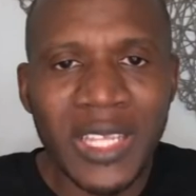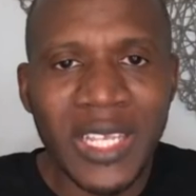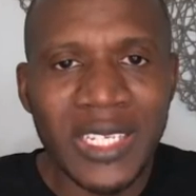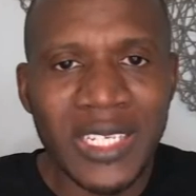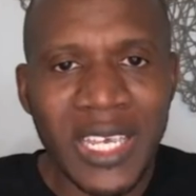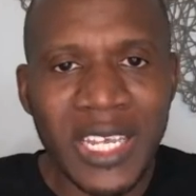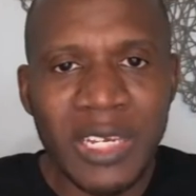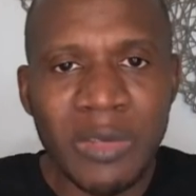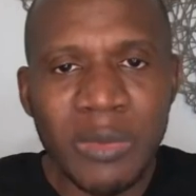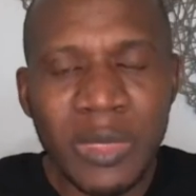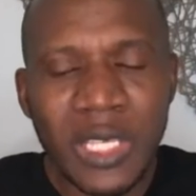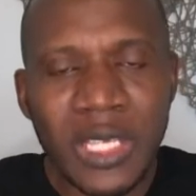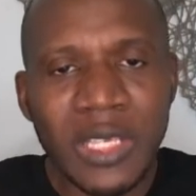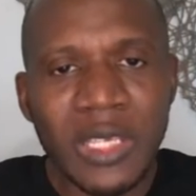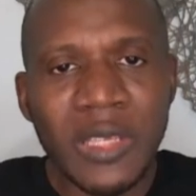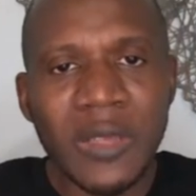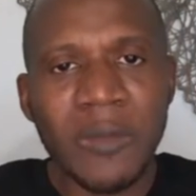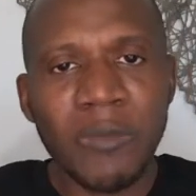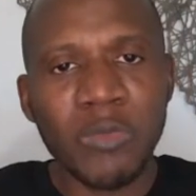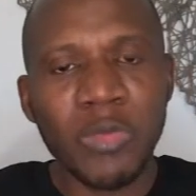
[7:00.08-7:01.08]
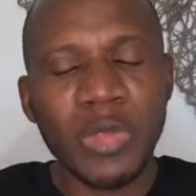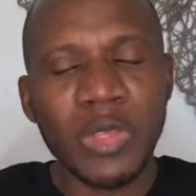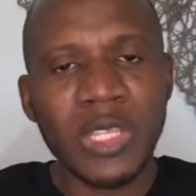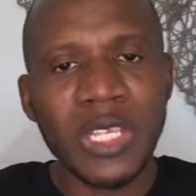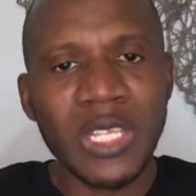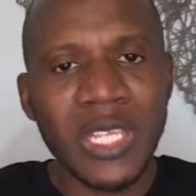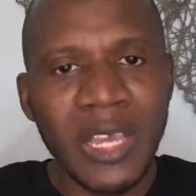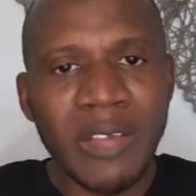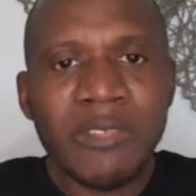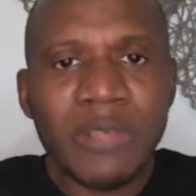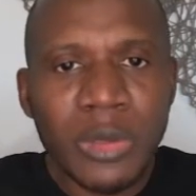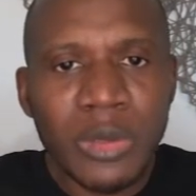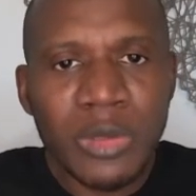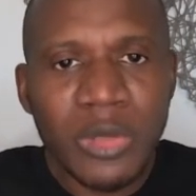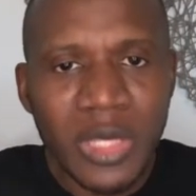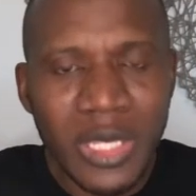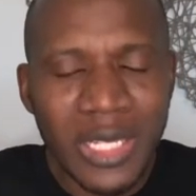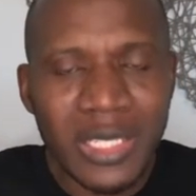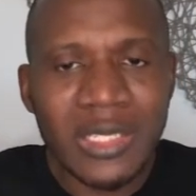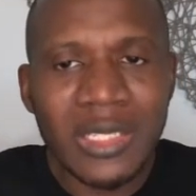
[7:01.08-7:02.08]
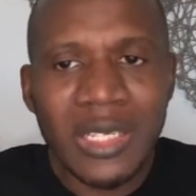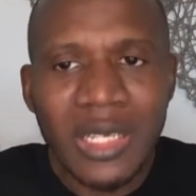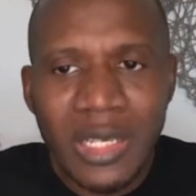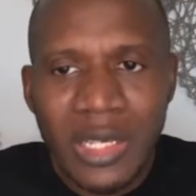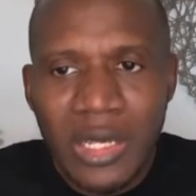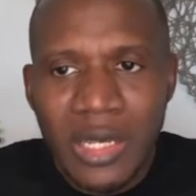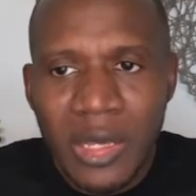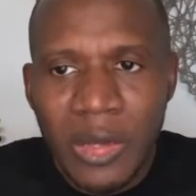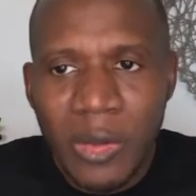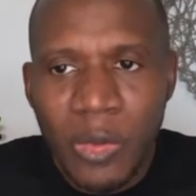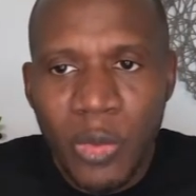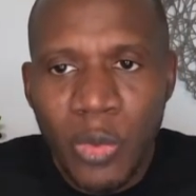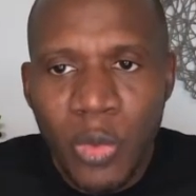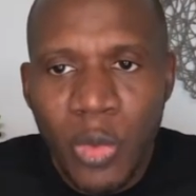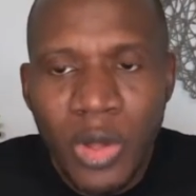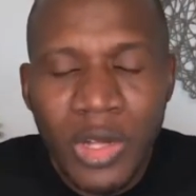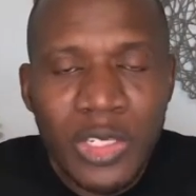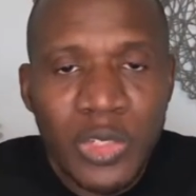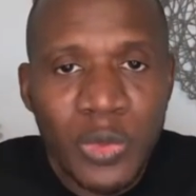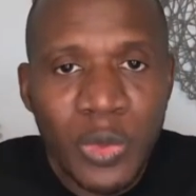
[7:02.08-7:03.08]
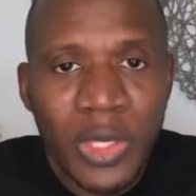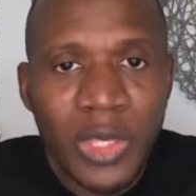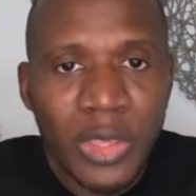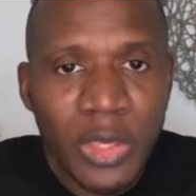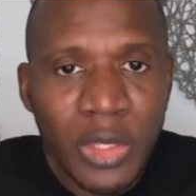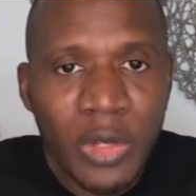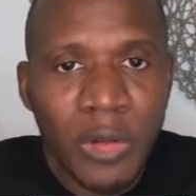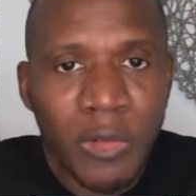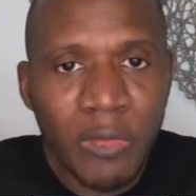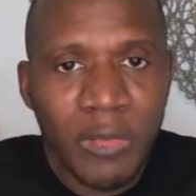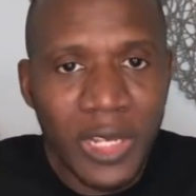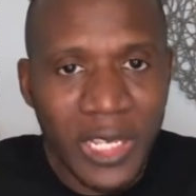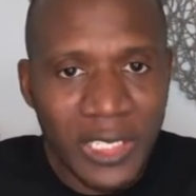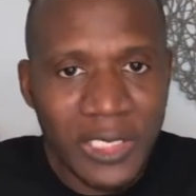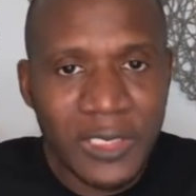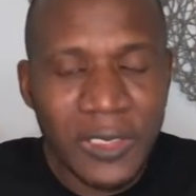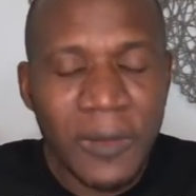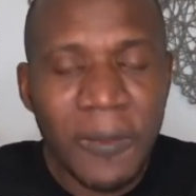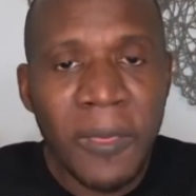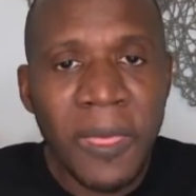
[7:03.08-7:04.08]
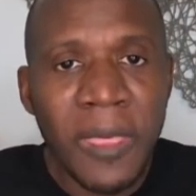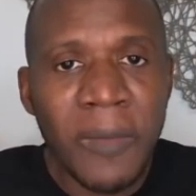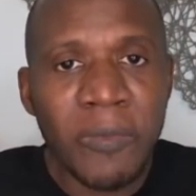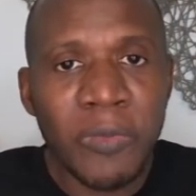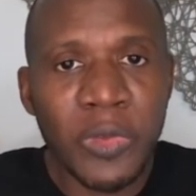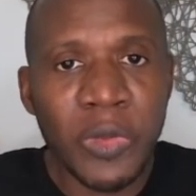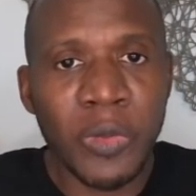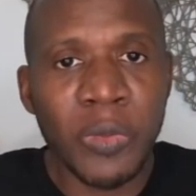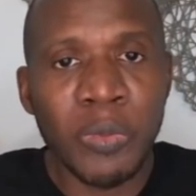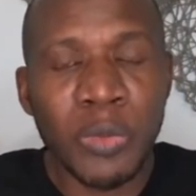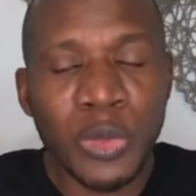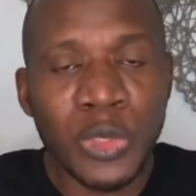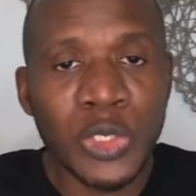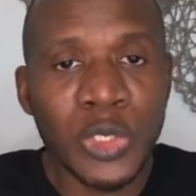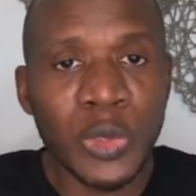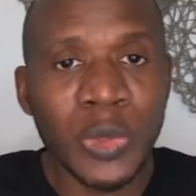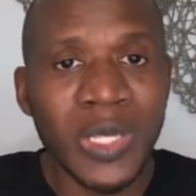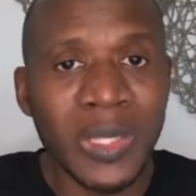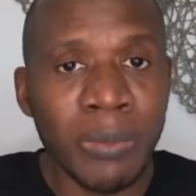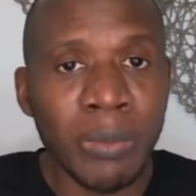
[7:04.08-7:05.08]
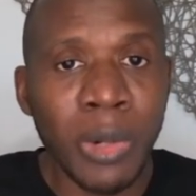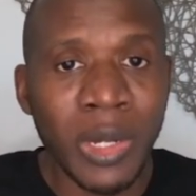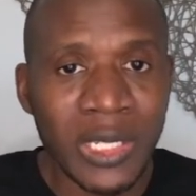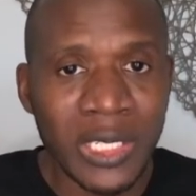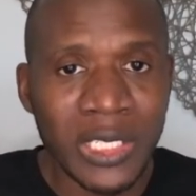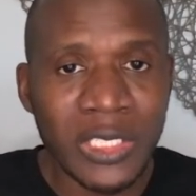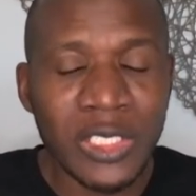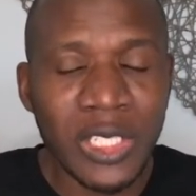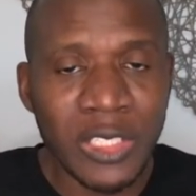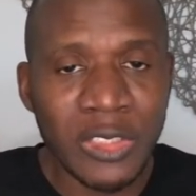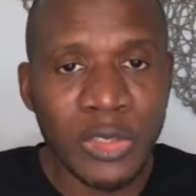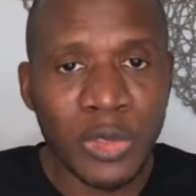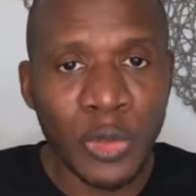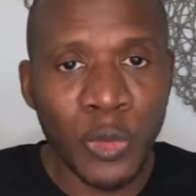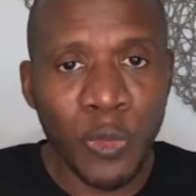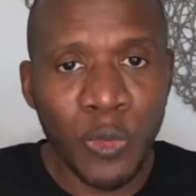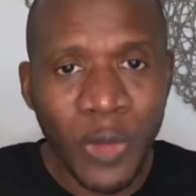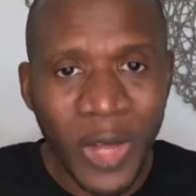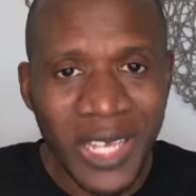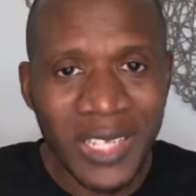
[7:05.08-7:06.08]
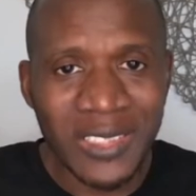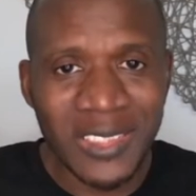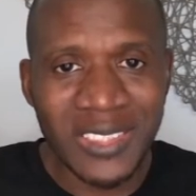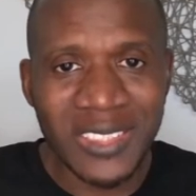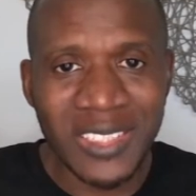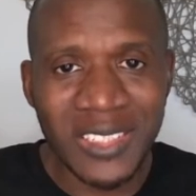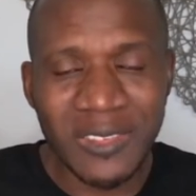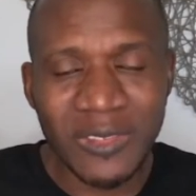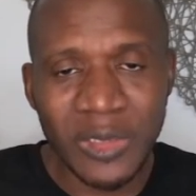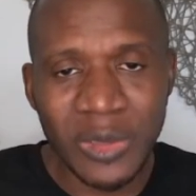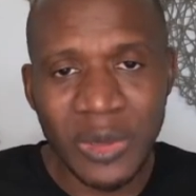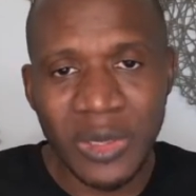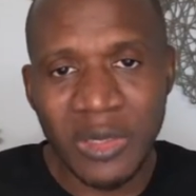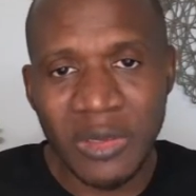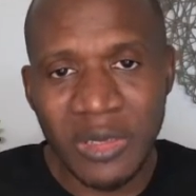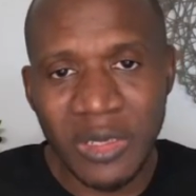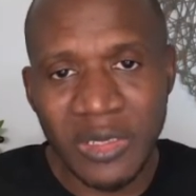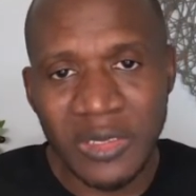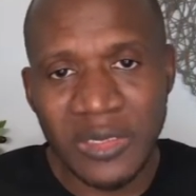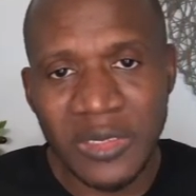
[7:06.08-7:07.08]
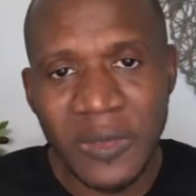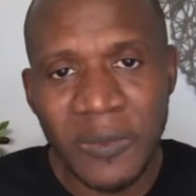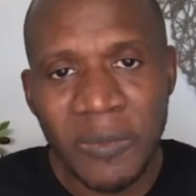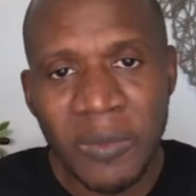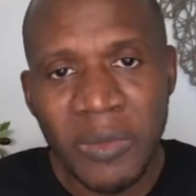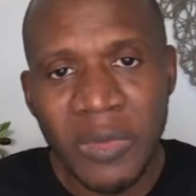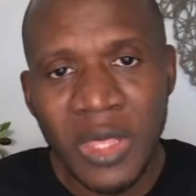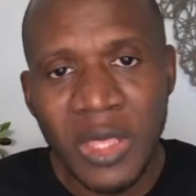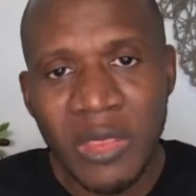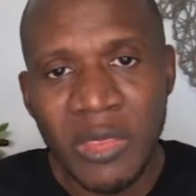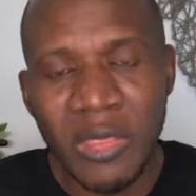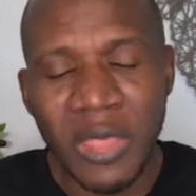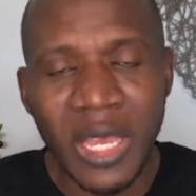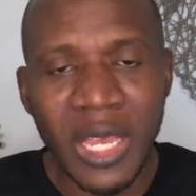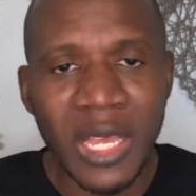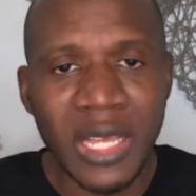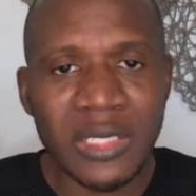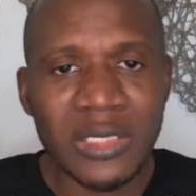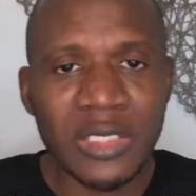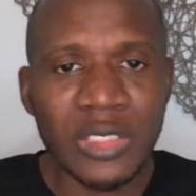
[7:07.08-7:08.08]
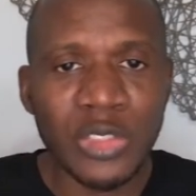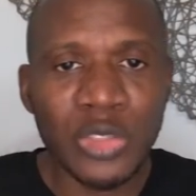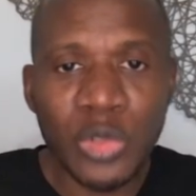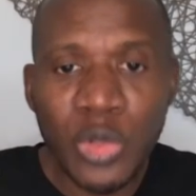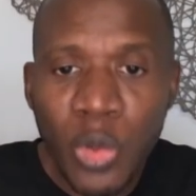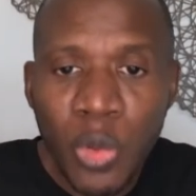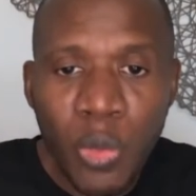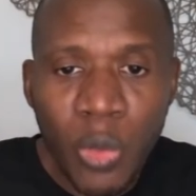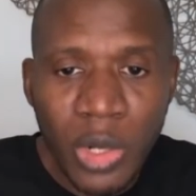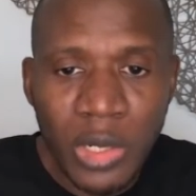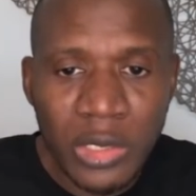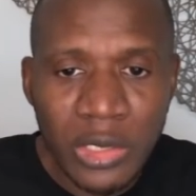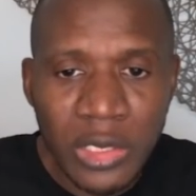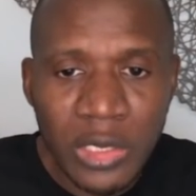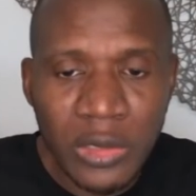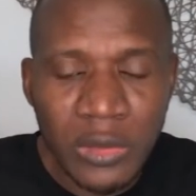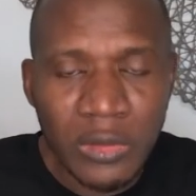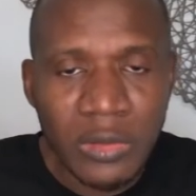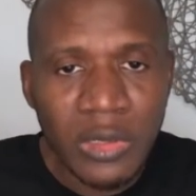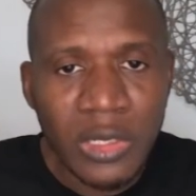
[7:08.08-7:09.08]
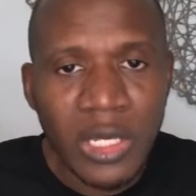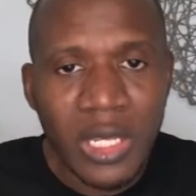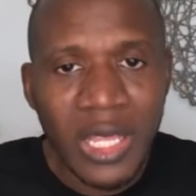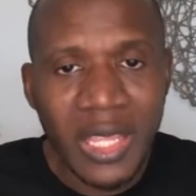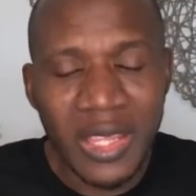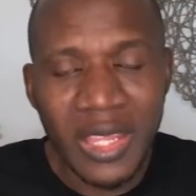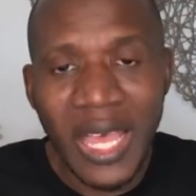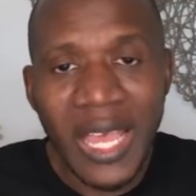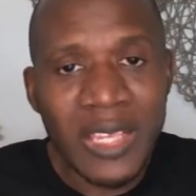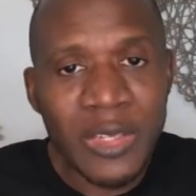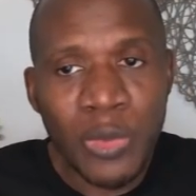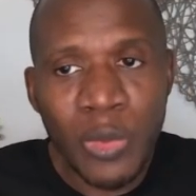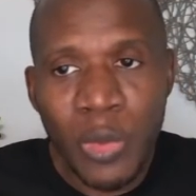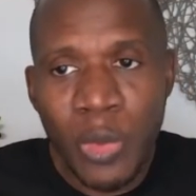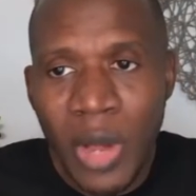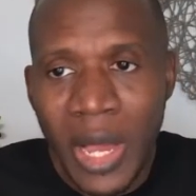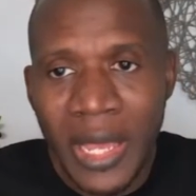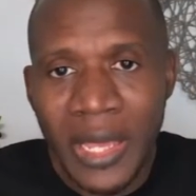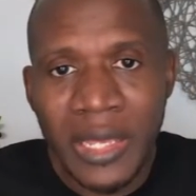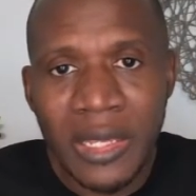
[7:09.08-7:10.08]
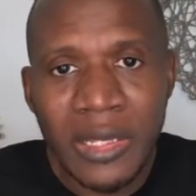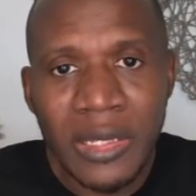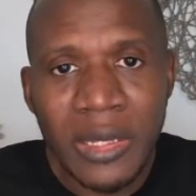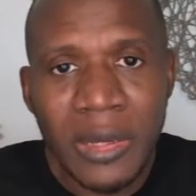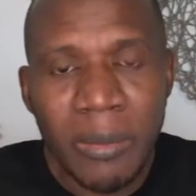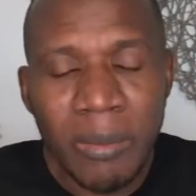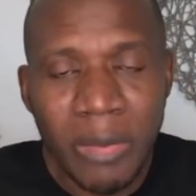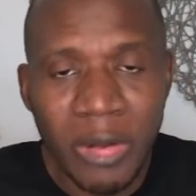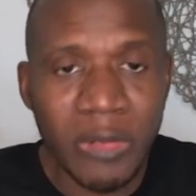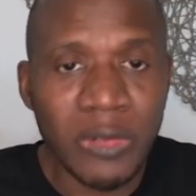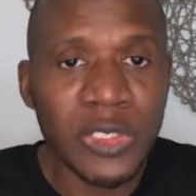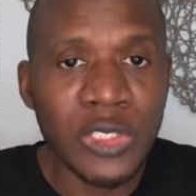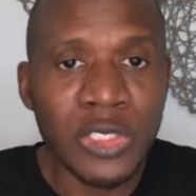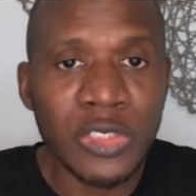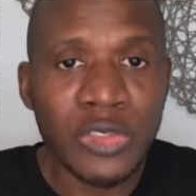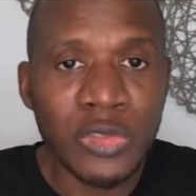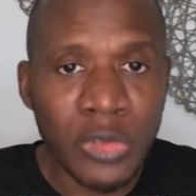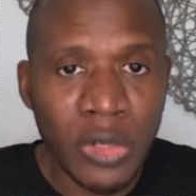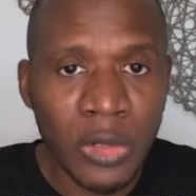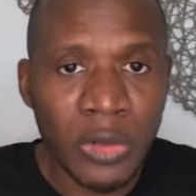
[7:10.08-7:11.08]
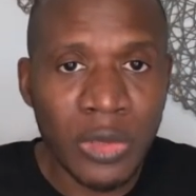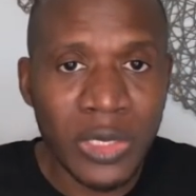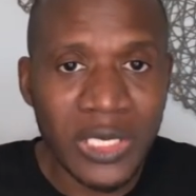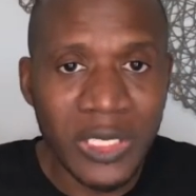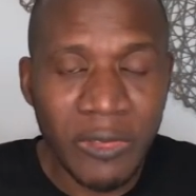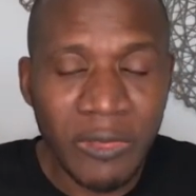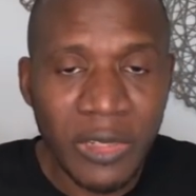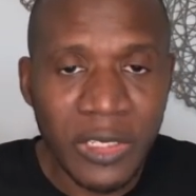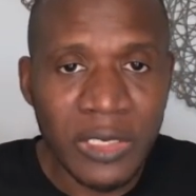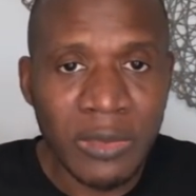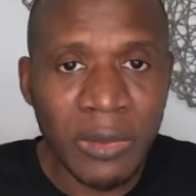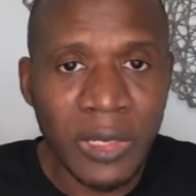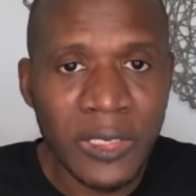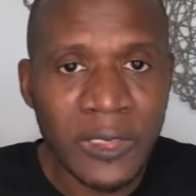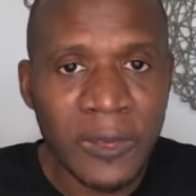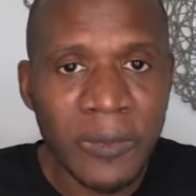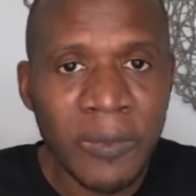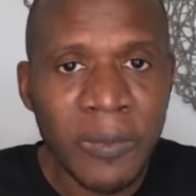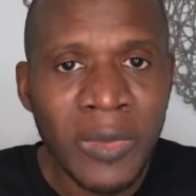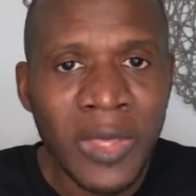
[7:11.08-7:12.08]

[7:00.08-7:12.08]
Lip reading: that the enemy, the devil, then works with your flesh to put you in bondage. And so you find yourself doing things that you don't want to do. That's why marriages struggle in the first place.